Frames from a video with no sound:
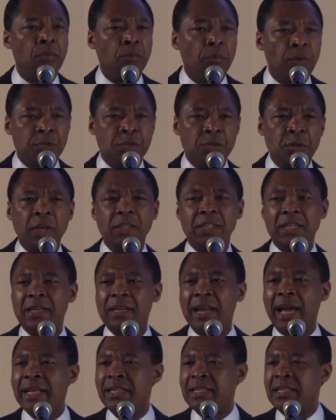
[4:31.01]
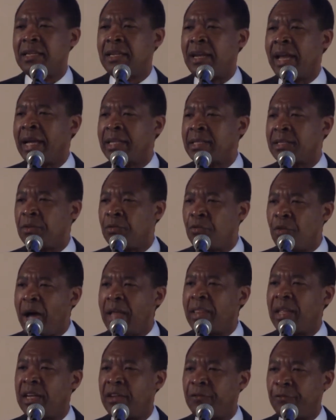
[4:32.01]
was not in 1990,
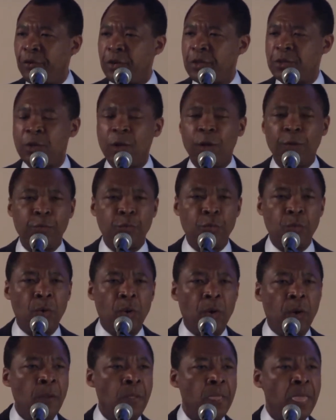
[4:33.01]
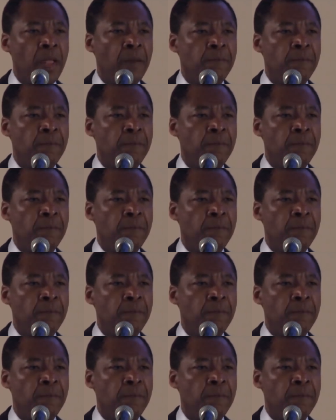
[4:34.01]
rather the first Gulf War